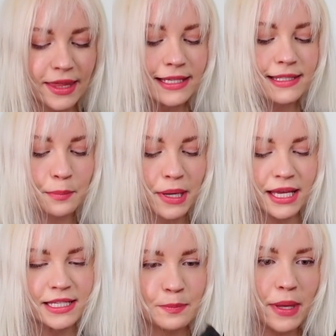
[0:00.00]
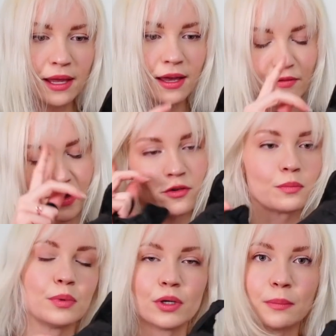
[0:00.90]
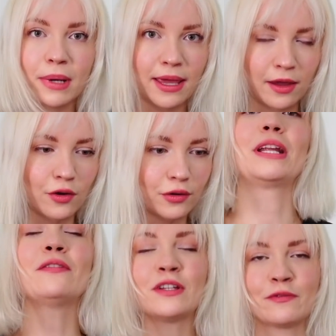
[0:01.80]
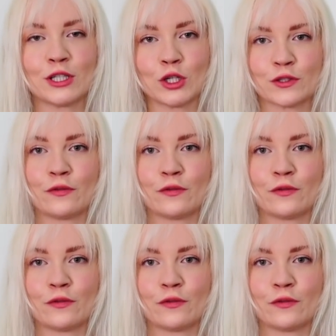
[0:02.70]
think it's the pinkest pink I've ever put on my hair. But even if it looks